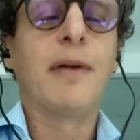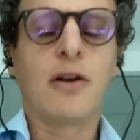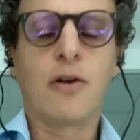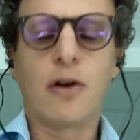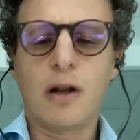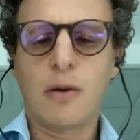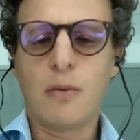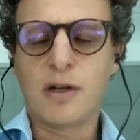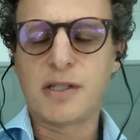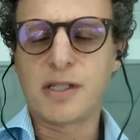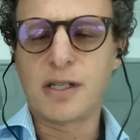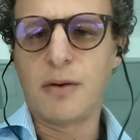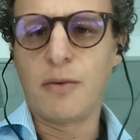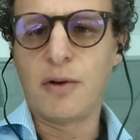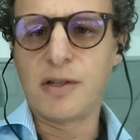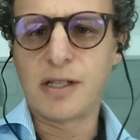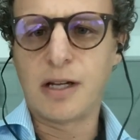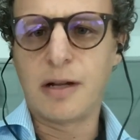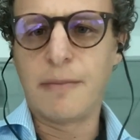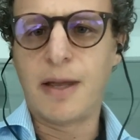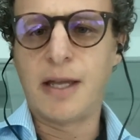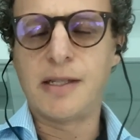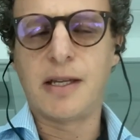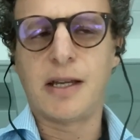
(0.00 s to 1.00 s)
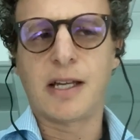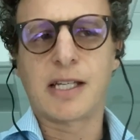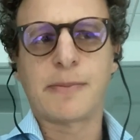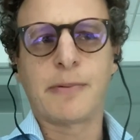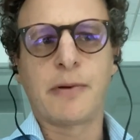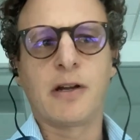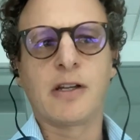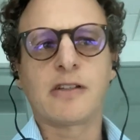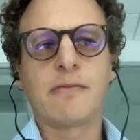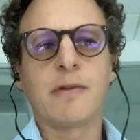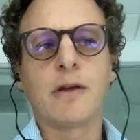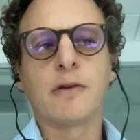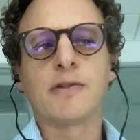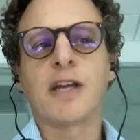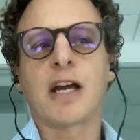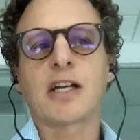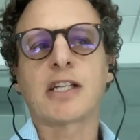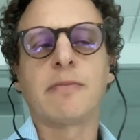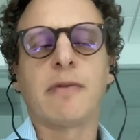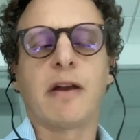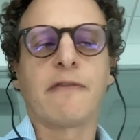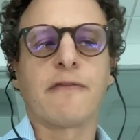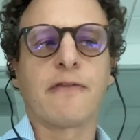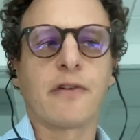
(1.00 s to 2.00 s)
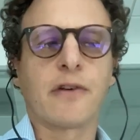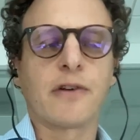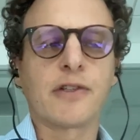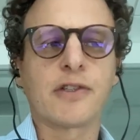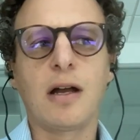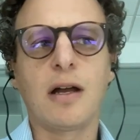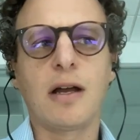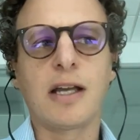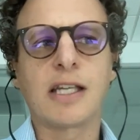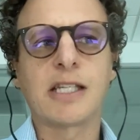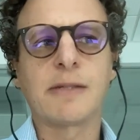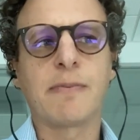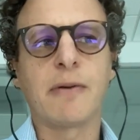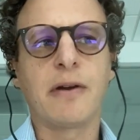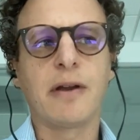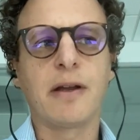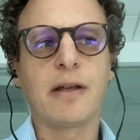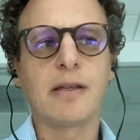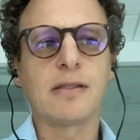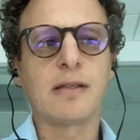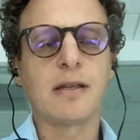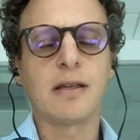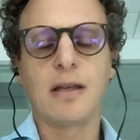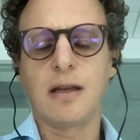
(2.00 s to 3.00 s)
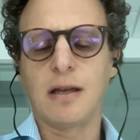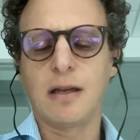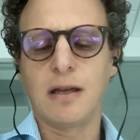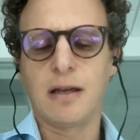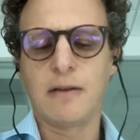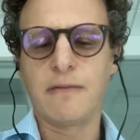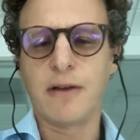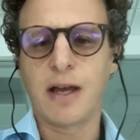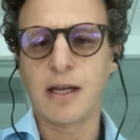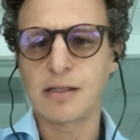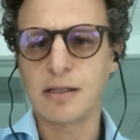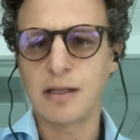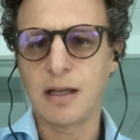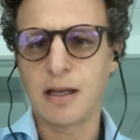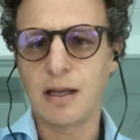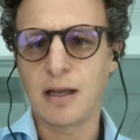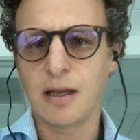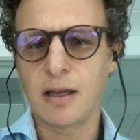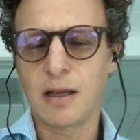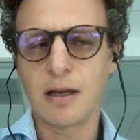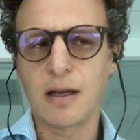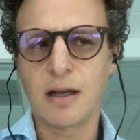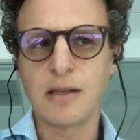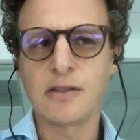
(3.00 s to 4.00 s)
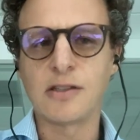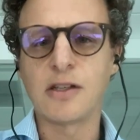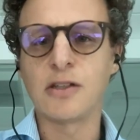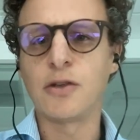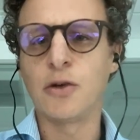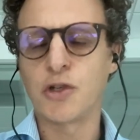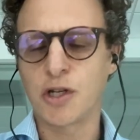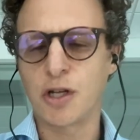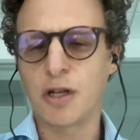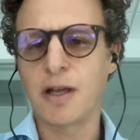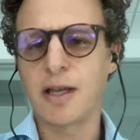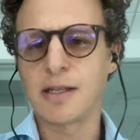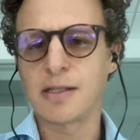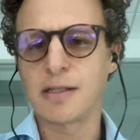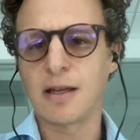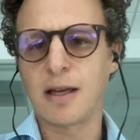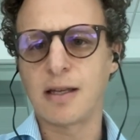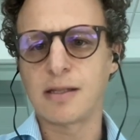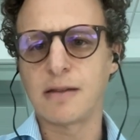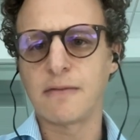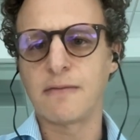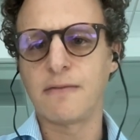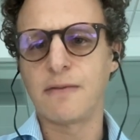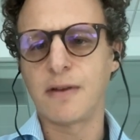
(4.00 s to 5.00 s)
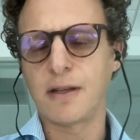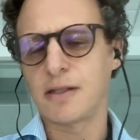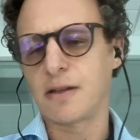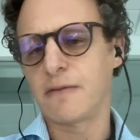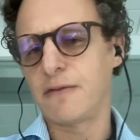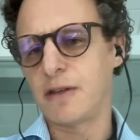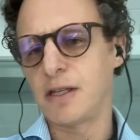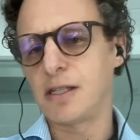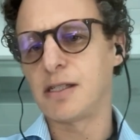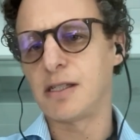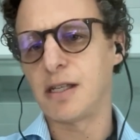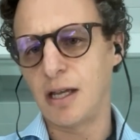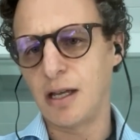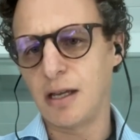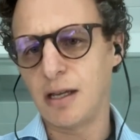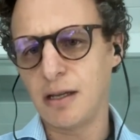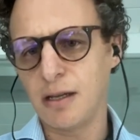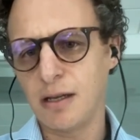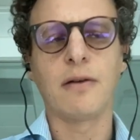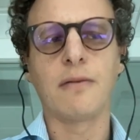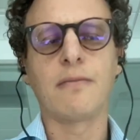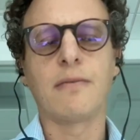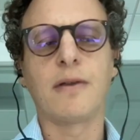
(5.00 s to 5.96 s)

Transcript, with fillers: Coda was, a, was an amazing experience for me. It was actually my first experience uh, investing institutionally as a, as a, as a VC.